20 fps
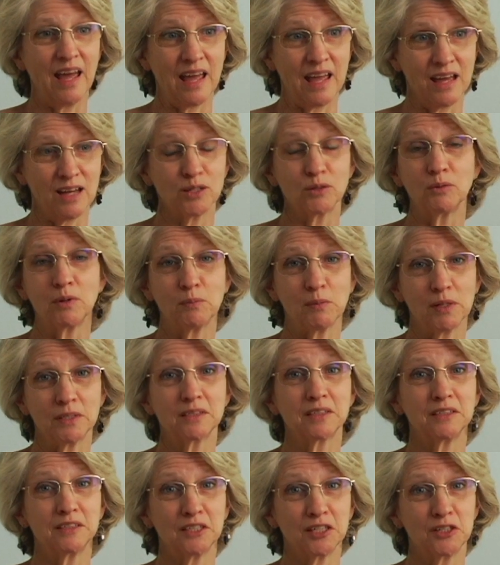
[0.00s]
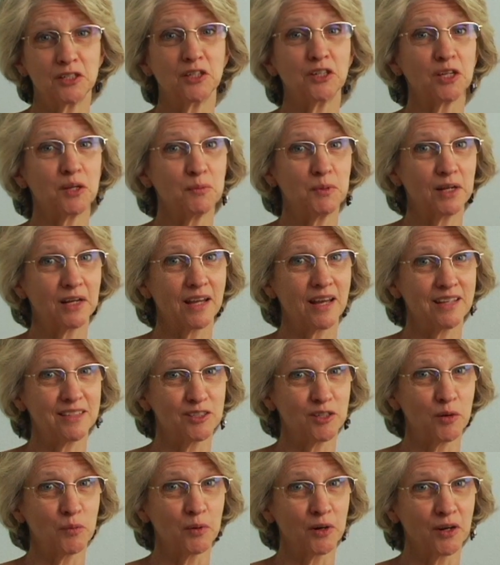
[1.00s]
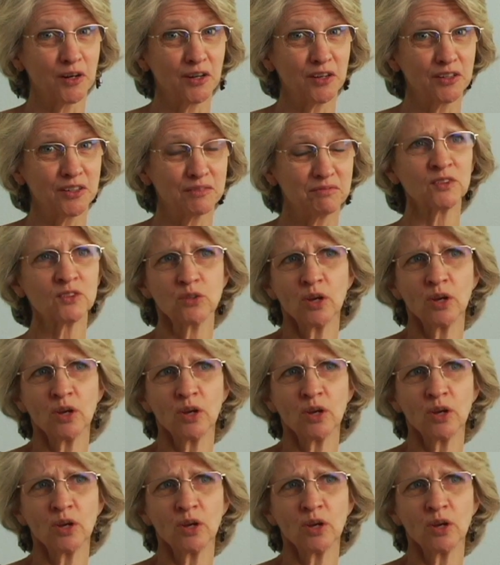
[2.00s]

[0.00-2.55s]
and we must continue to communicate till we're heard.